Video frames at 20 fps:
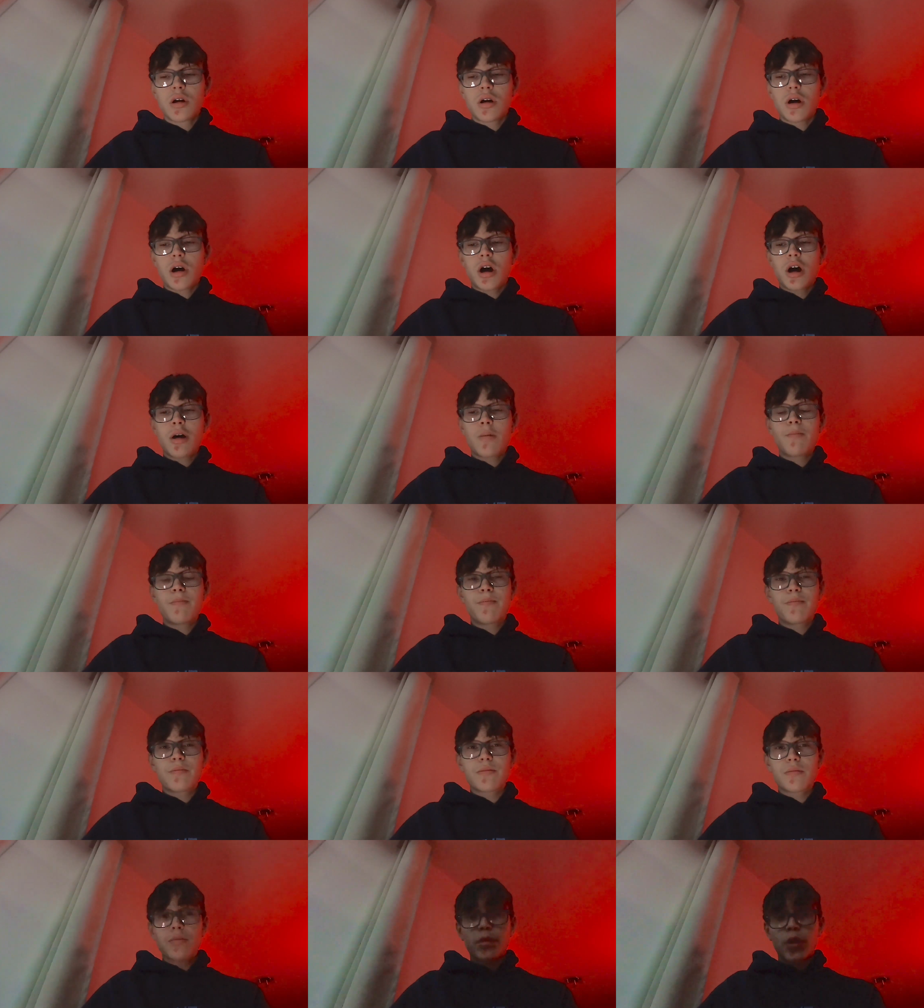Um,
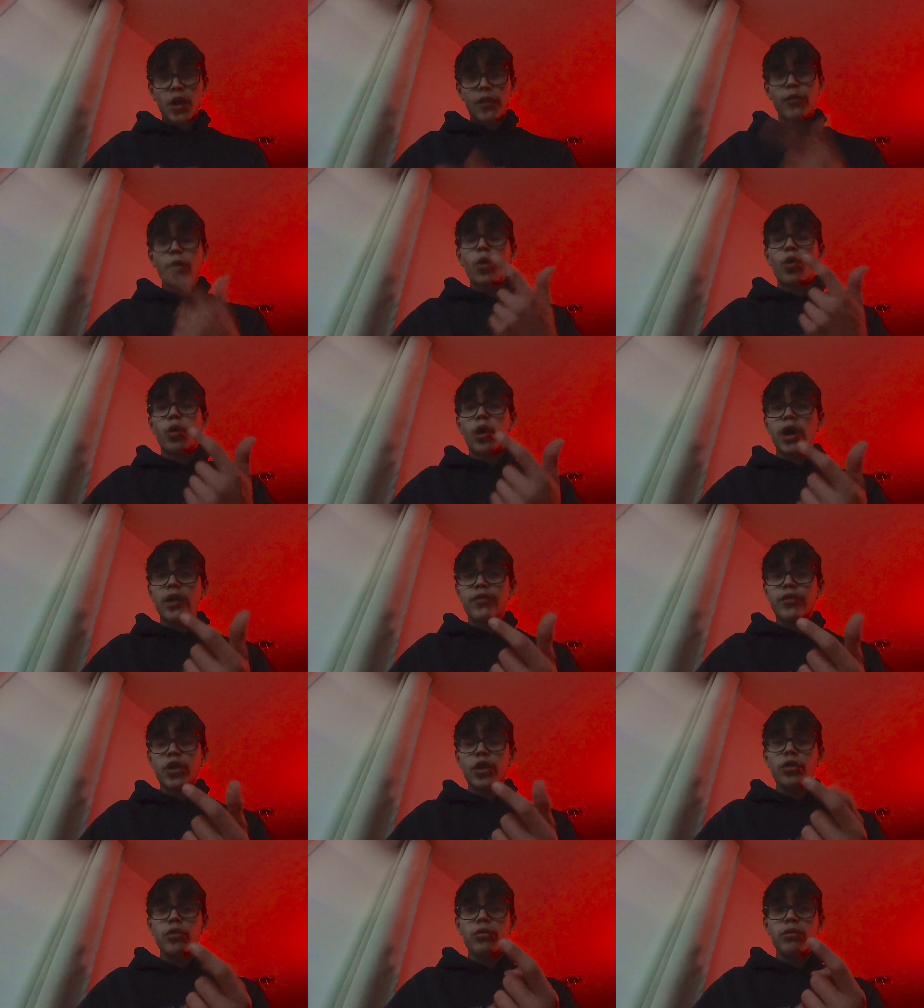I've got quite a
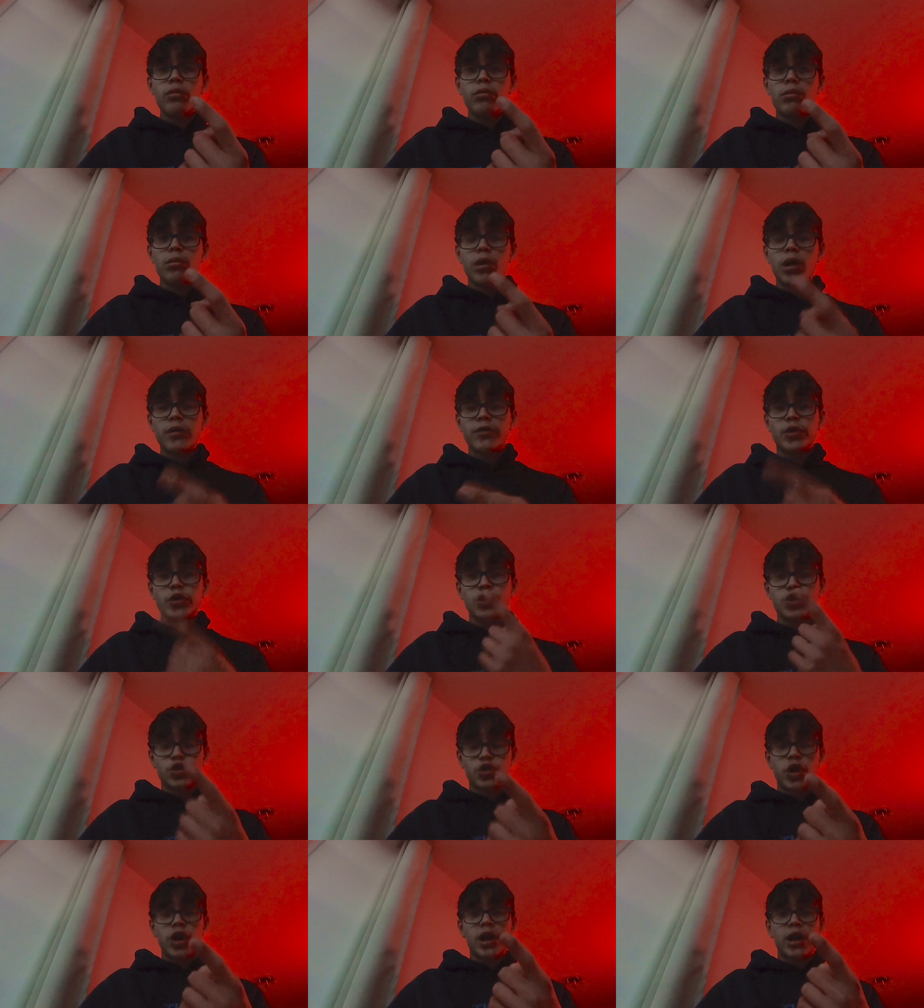few. I've got
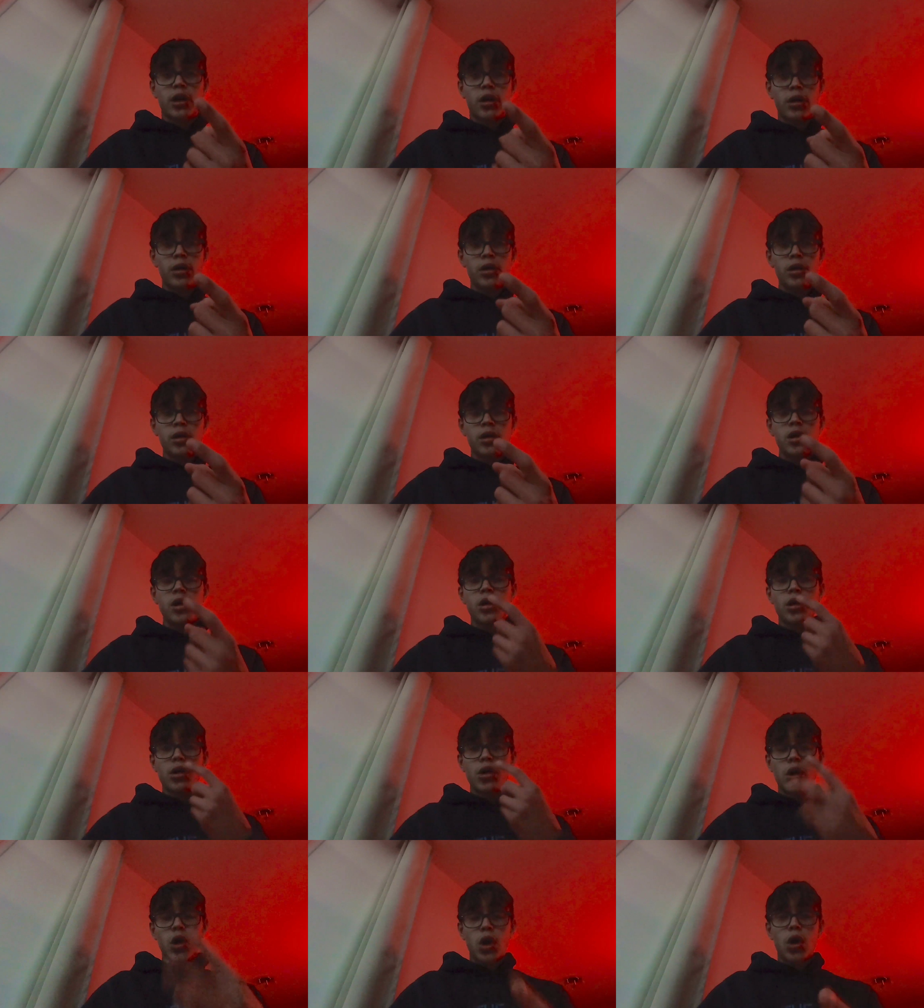Striker,
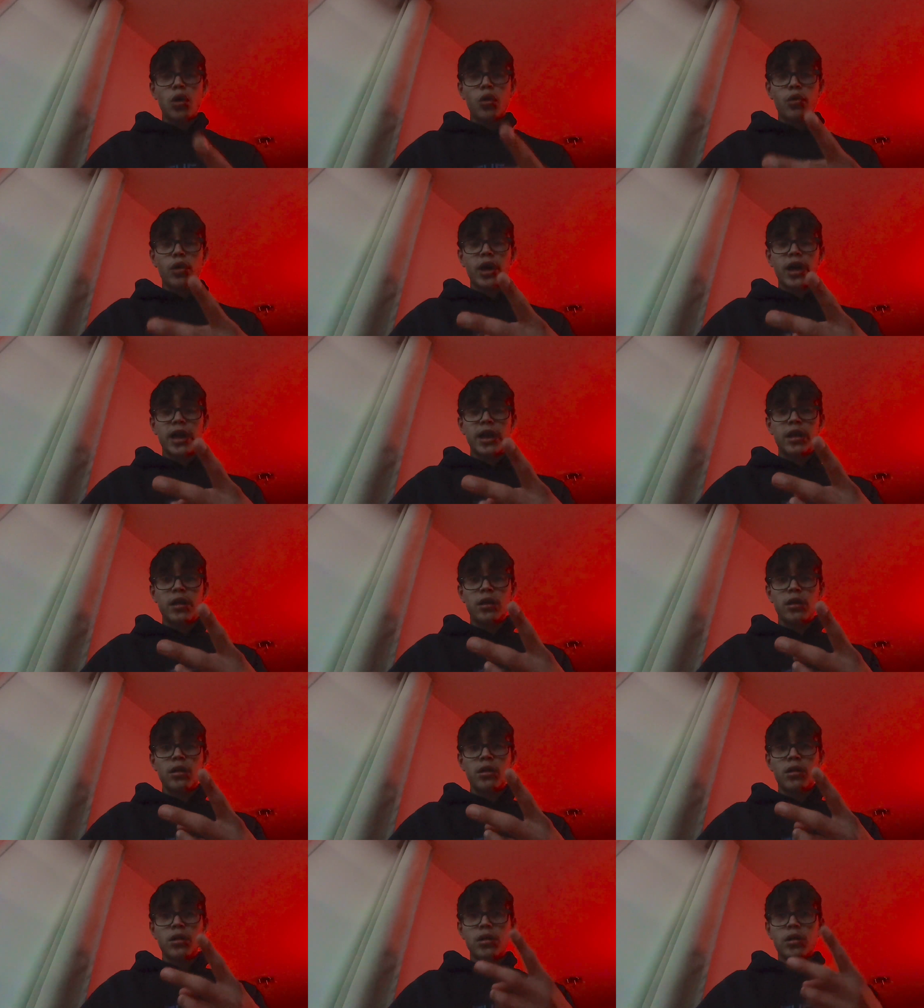Longway,
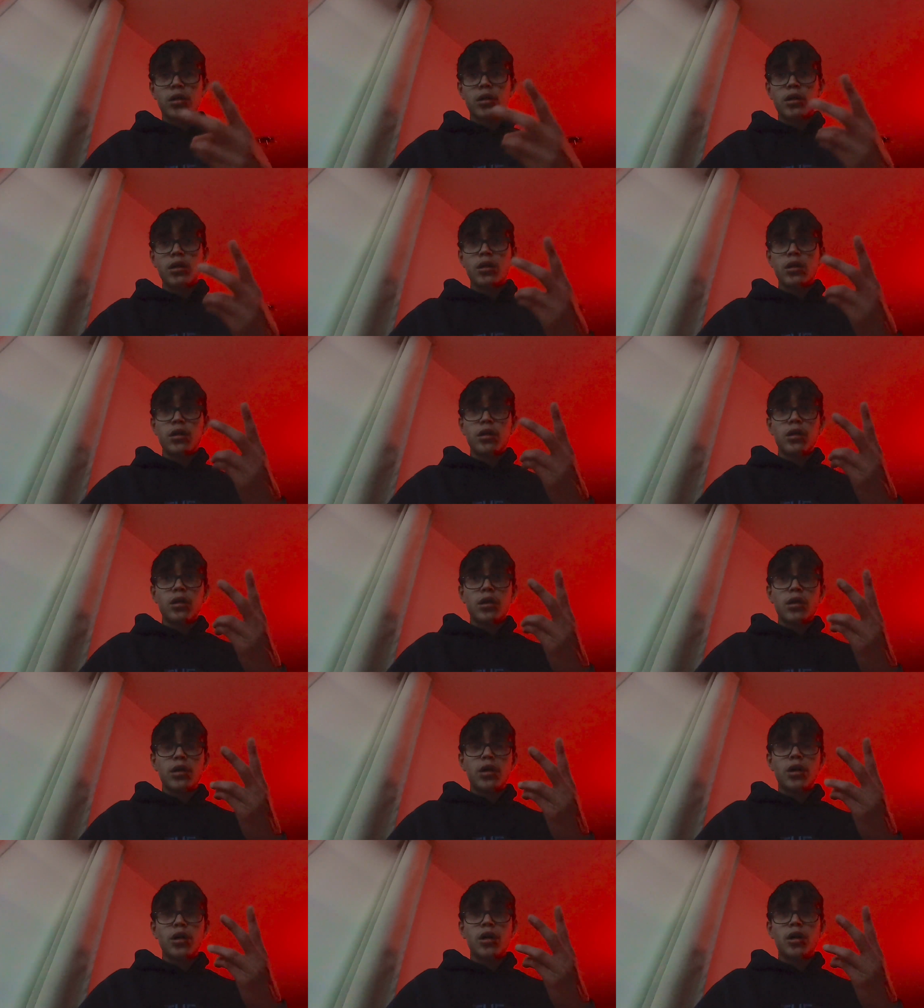
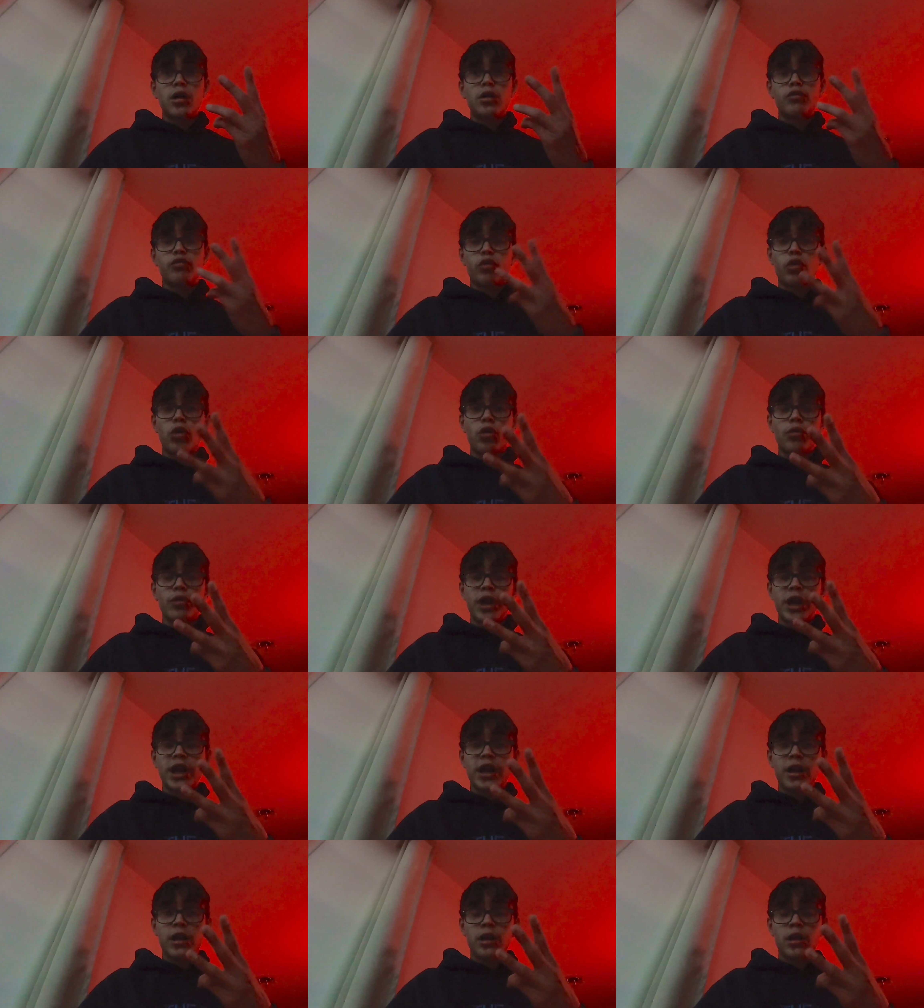uh,
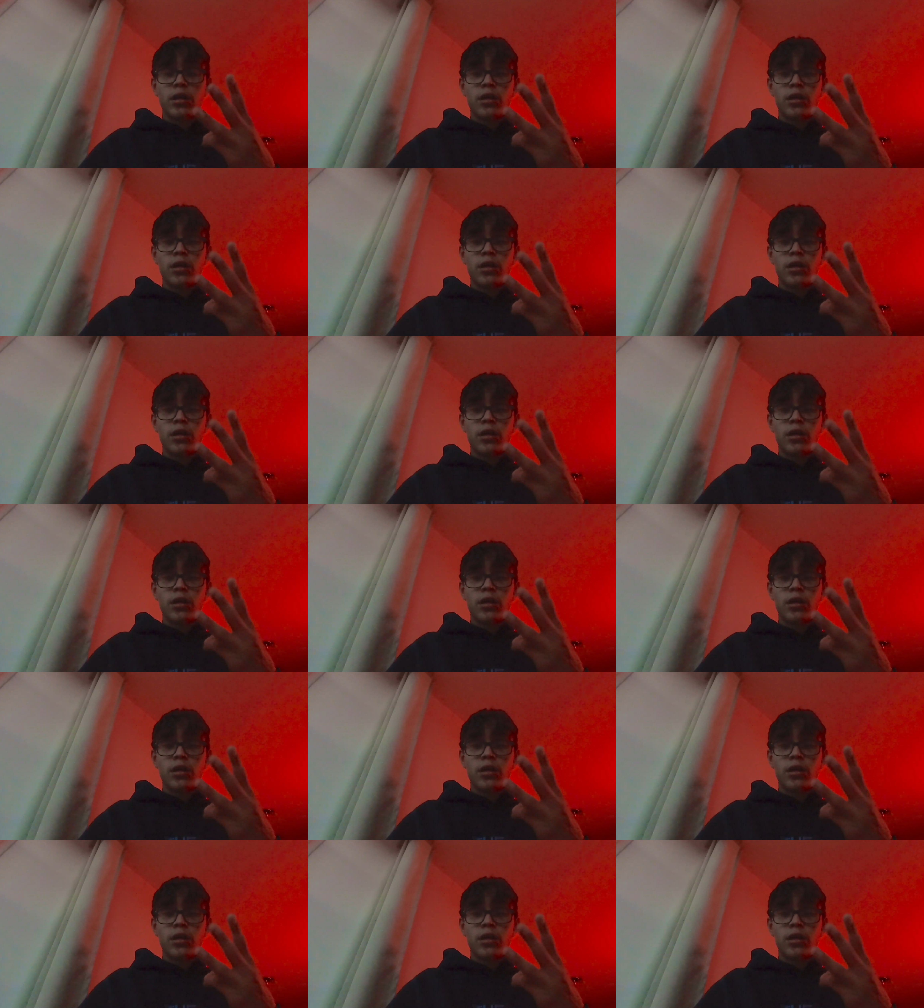Rory,